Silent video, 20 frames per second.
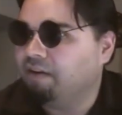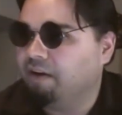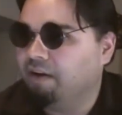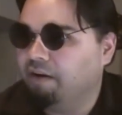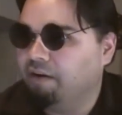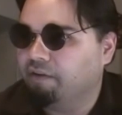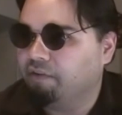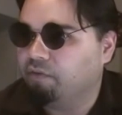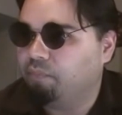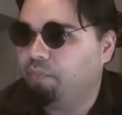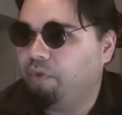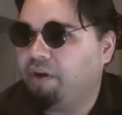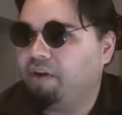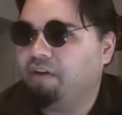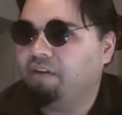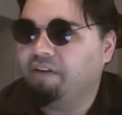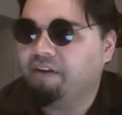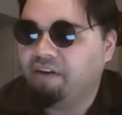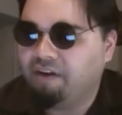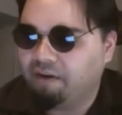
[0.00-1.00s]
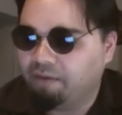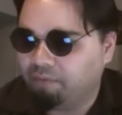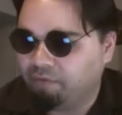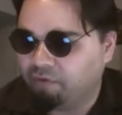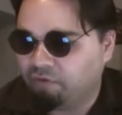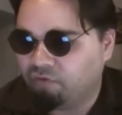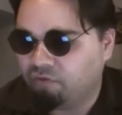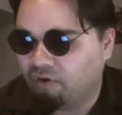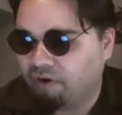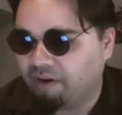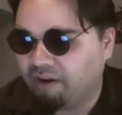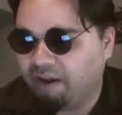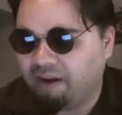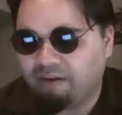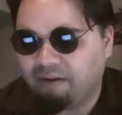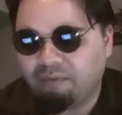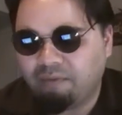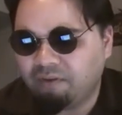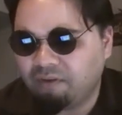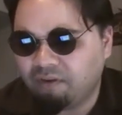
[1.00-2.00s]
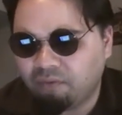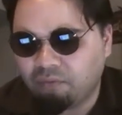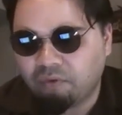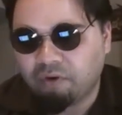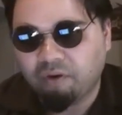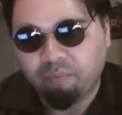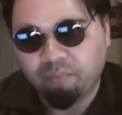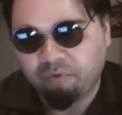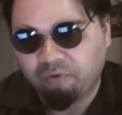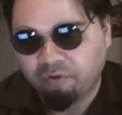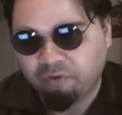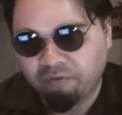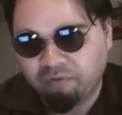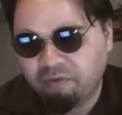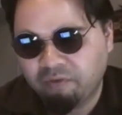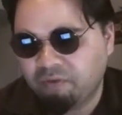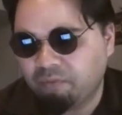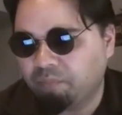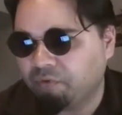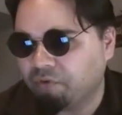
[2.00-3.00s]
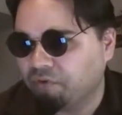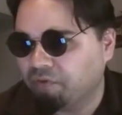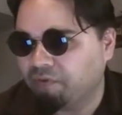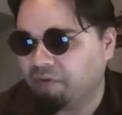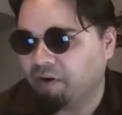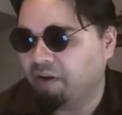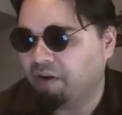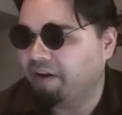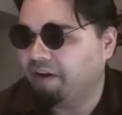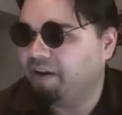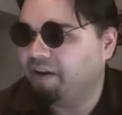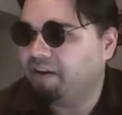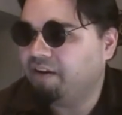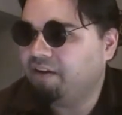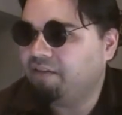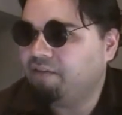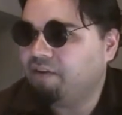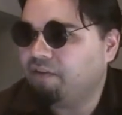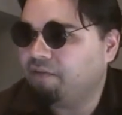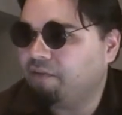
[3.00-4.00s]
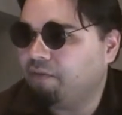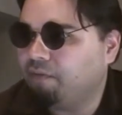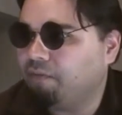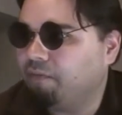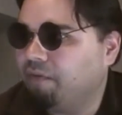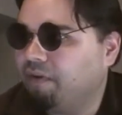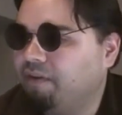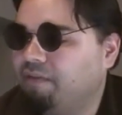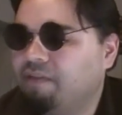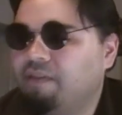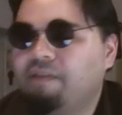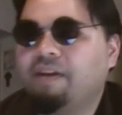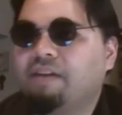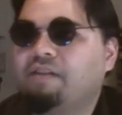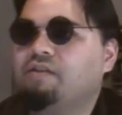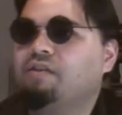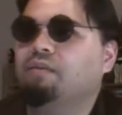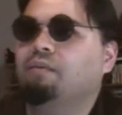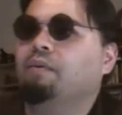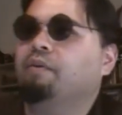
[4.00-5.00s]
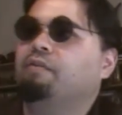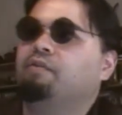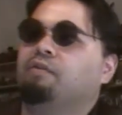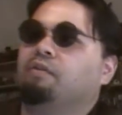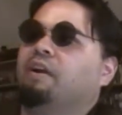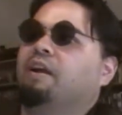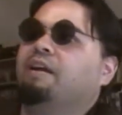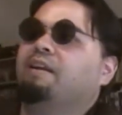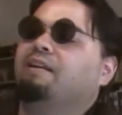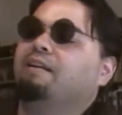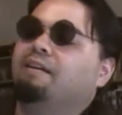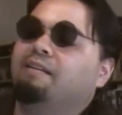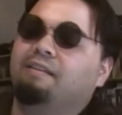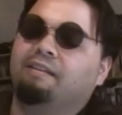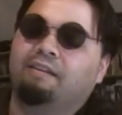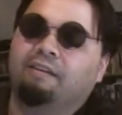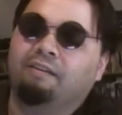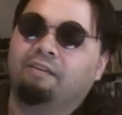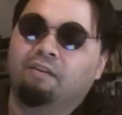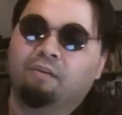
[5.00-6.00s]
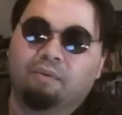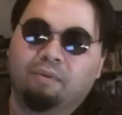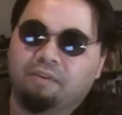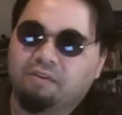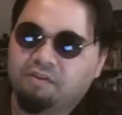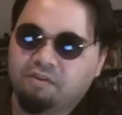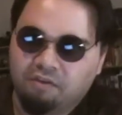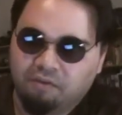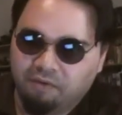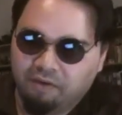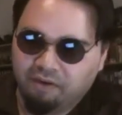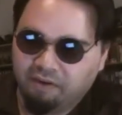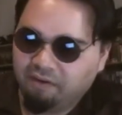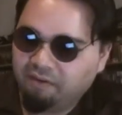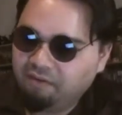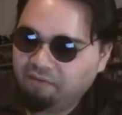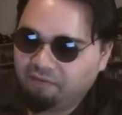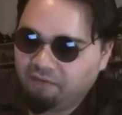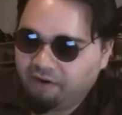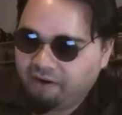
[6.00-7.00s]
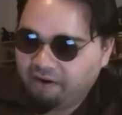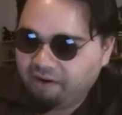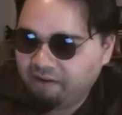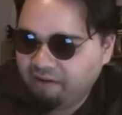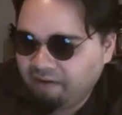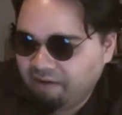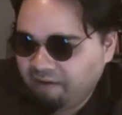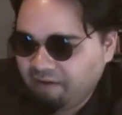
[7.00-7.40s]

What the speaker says: you know, speculating he was a drug addict with no real proof, no proof at all. And even if that shit was true, it had nothing to do with the shooting, right?